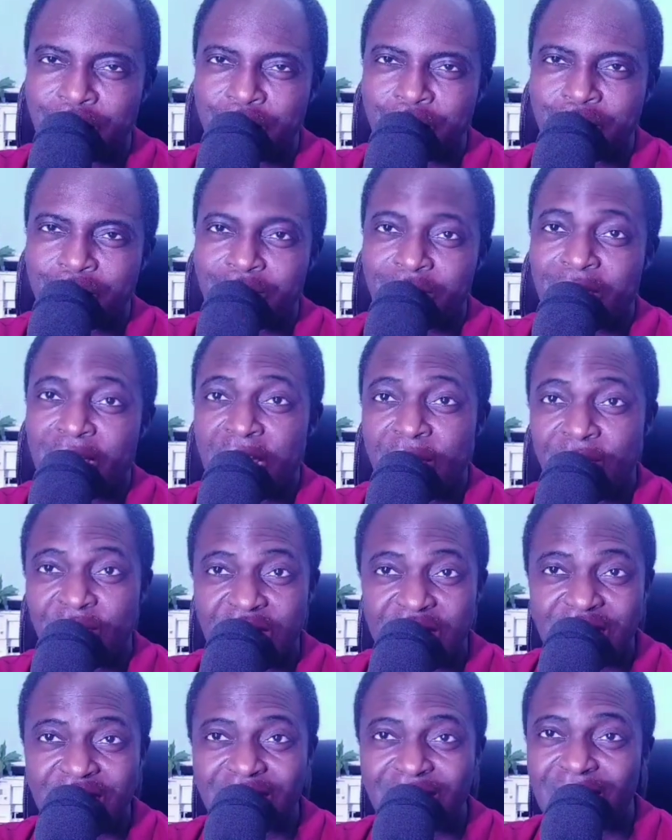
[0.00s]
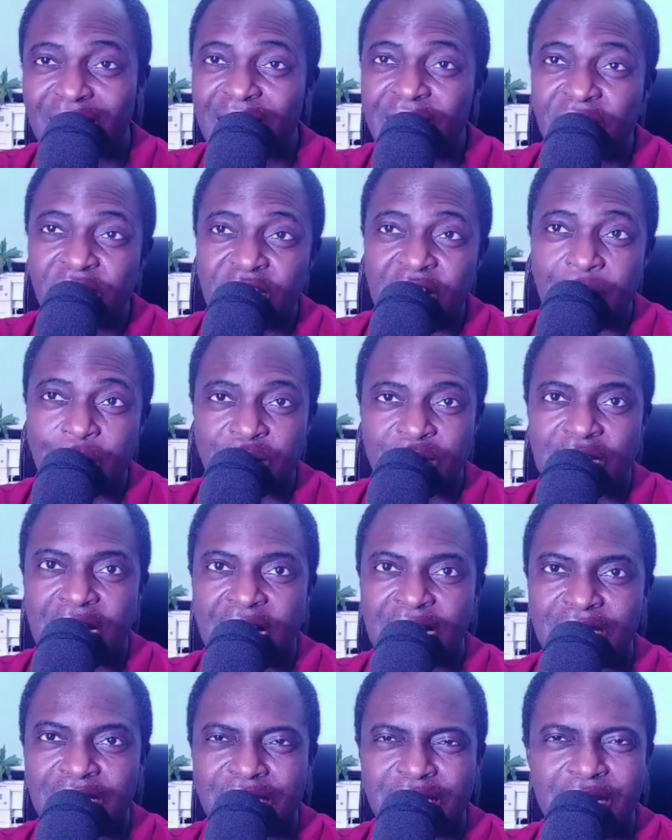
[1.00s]
If it is 3 sharp
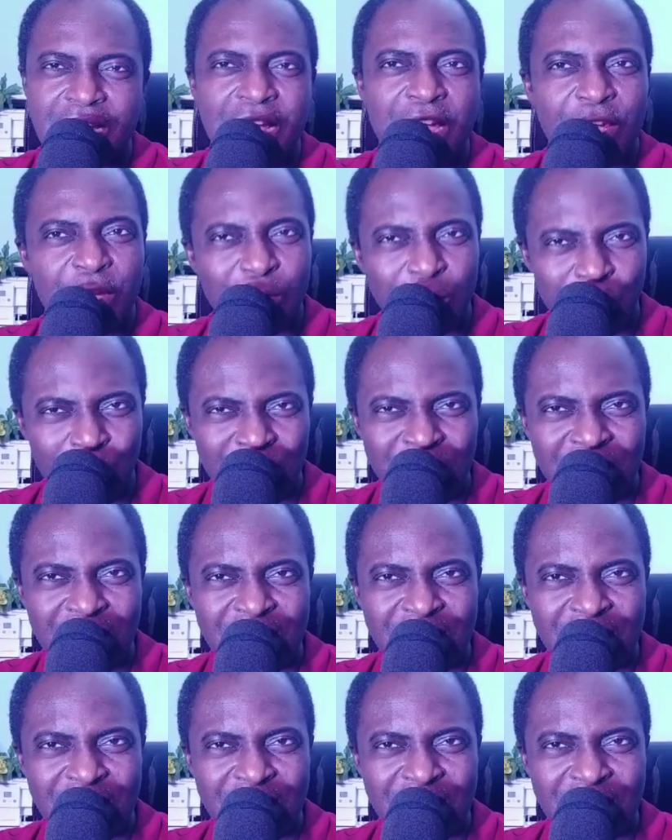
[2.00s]
signs you notice